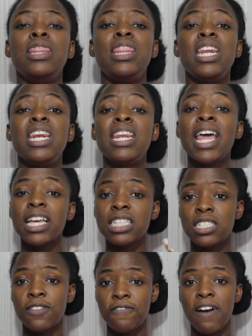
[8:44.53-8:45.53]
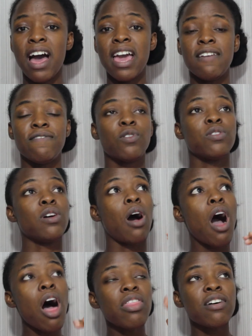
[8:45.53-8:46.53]
the next five or the
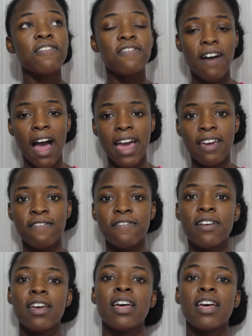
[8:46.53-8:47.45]
other five